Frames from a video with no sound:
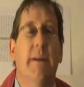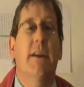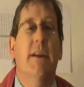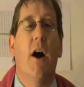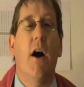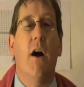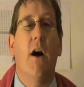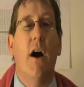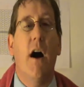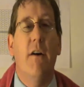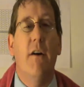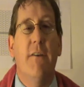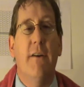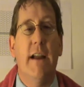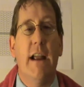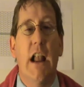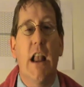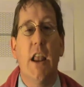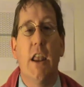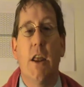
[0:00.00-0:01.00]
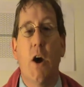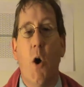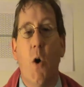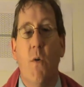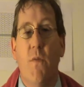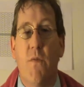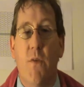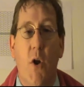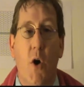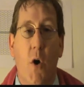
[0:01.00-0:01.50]
what we call a very
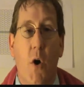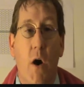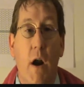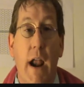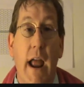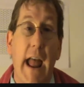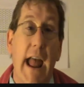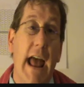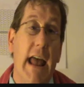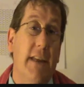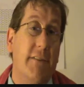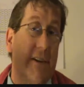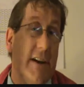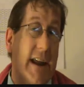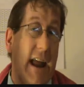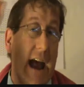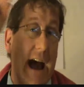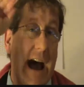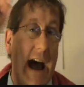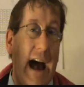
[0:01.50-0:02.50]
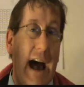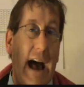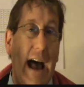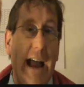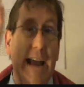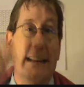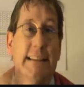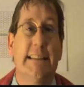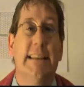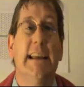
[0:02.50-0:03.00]
low floor and a very
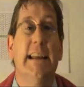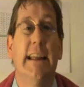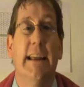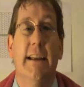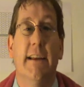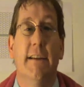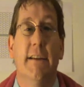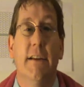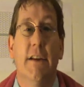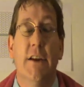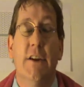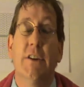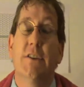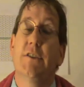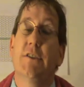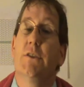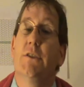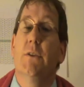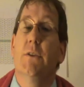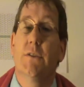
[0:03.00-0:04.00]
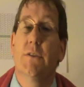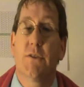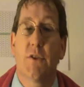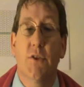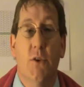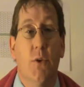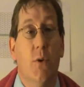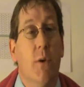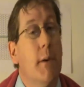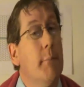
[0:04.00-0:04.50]
high ceiling. Students
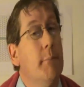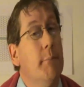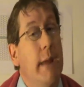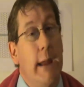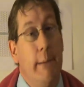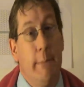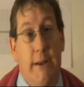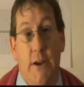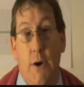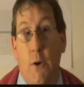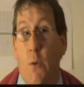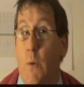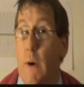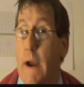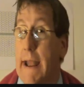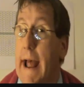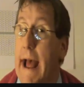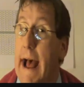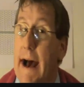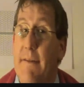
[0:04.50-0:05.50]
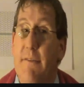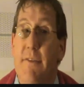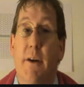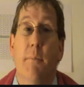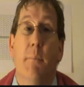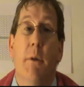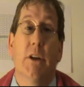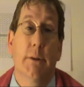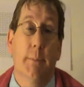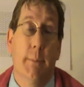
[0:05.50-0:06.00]
who maybe don't quite have their
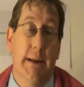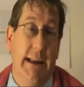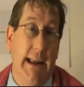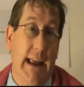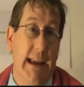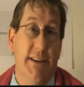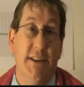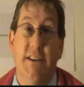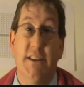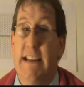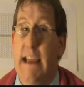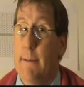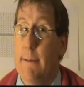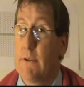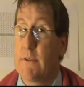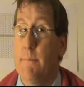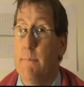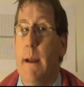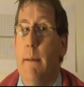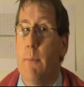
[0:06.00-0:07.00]
multiplication tables